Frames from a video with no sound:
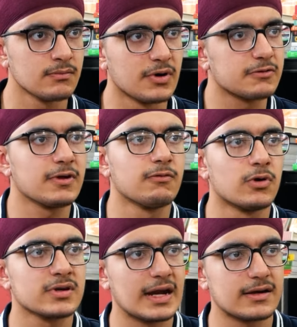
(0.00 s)
But we
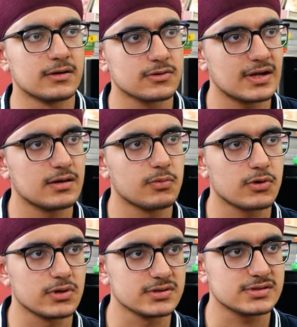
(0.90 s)
won't get into that
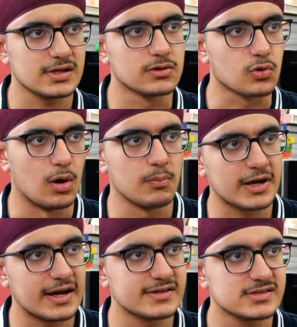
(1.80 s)
because it
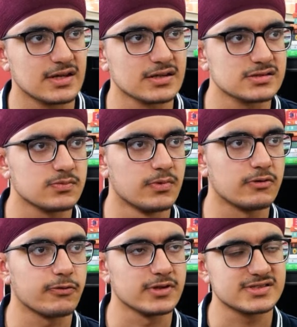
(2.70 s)
complicates things.
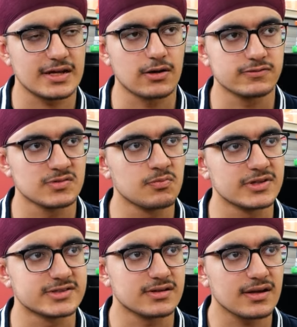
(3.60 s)
But for the sake of
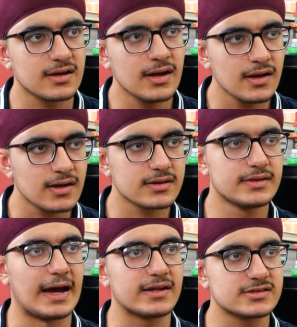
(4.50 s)
simplicity,
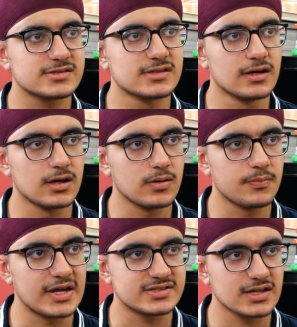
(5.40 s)
that's the
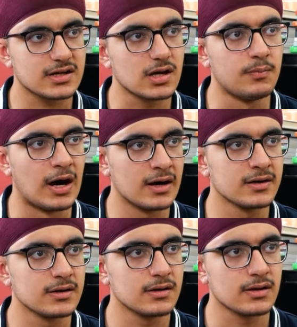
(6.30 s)
basic command.